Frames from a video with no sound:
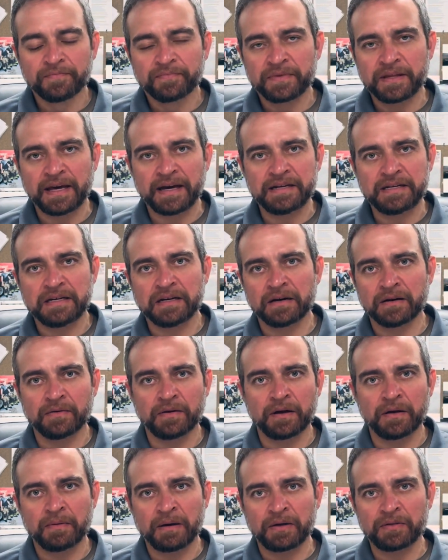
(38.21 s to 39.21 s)
The idea
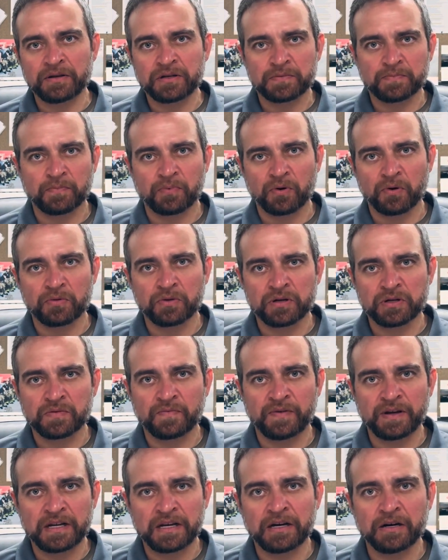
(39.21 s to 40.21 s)
about this
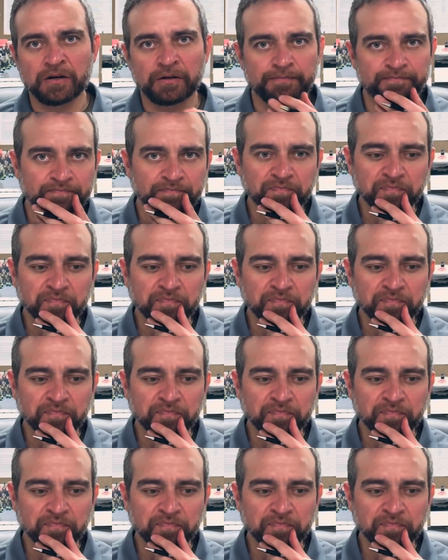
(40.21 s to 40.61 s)
video